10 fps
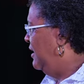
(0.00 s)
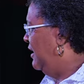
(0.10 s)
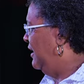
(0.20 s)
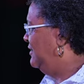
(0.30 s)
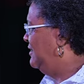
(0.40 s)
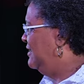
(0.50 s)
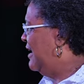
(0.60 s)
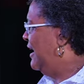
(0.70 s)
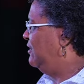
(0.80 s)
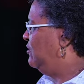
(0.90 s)
and I
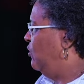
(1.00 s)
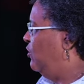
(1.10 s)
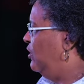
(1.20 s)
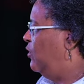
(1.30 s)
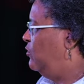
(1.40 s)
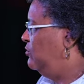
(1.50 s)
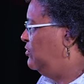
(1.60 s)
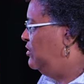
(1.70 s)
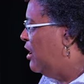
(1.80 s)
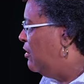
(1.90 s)
tonight call out
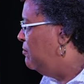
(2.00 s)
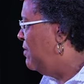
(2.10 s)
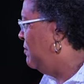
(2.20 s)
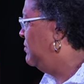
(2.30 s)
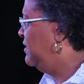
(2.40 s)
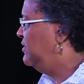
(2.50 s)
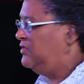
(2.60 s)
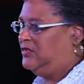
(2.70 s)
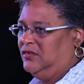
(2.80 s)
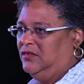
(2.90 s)
young
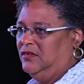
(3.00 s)
members